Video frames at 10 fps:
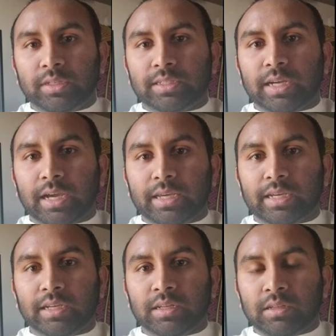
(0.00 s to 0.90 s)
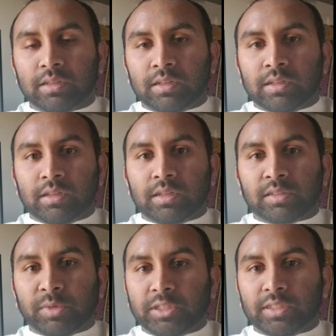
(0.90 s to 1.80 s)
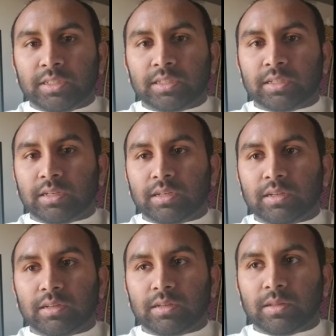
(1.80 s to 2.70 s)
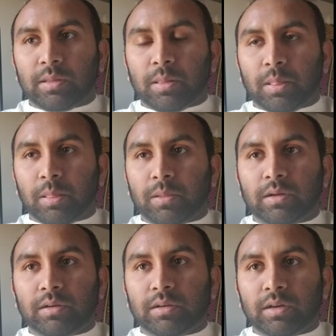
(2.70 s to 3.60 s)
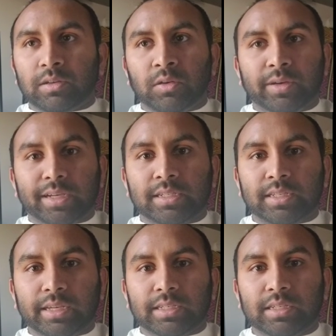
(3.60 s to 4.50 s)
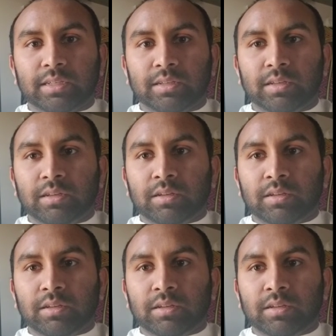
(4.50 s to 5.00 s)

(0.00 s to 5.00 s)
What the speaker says: Our world is dying. Species are going extinct.